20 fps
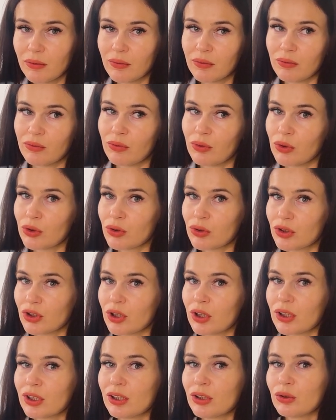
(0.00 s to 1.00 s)
For your
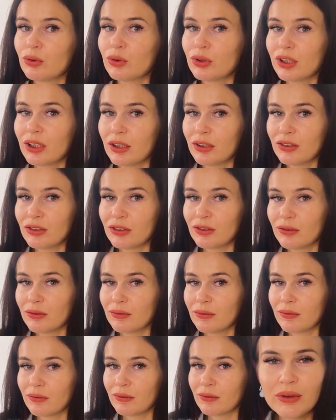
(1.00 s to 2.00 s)
target audience,
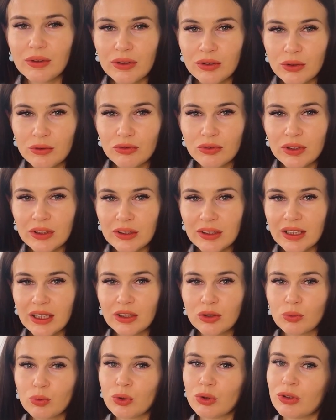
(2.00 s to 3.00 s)
different
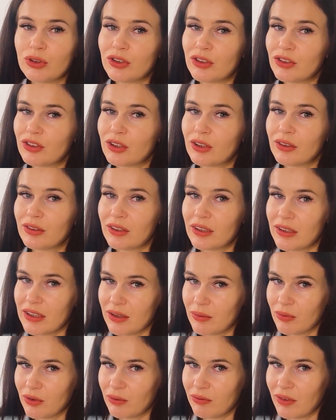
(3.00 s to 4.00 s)
networks certainly
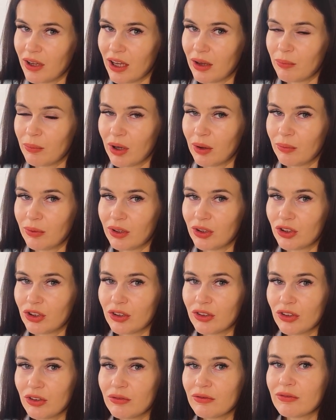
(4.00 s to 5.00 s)
provide
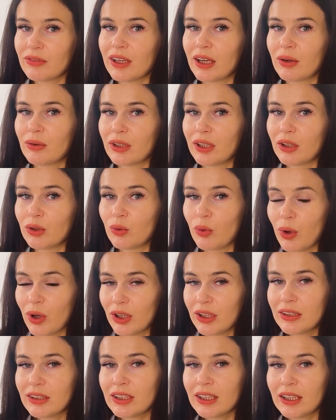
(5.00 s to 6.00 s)
publishers of varying
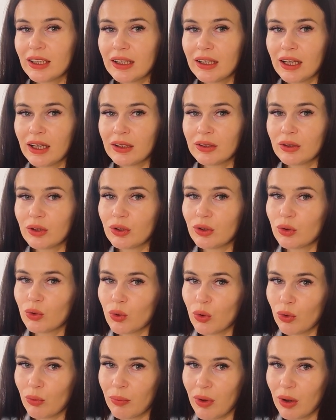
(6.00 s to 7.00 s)
quality, and not
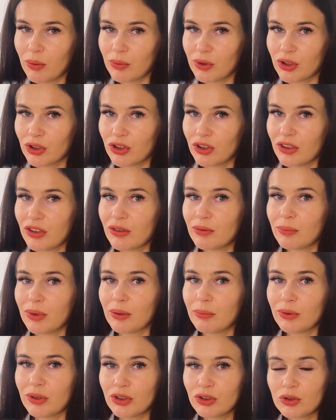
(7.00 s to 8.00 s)
all publishers may
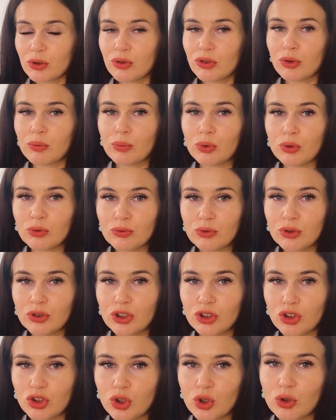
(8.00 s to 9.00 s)
be suitable for
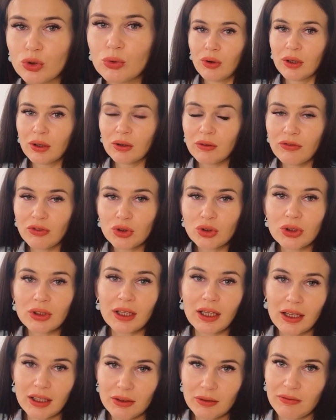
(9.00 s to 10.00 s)
the genre of your
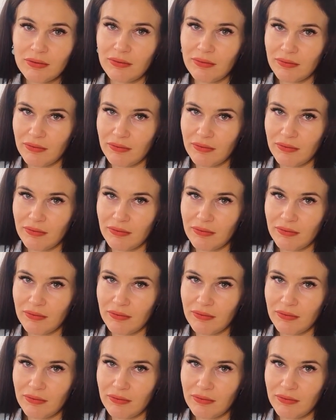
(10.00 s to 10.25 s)
game.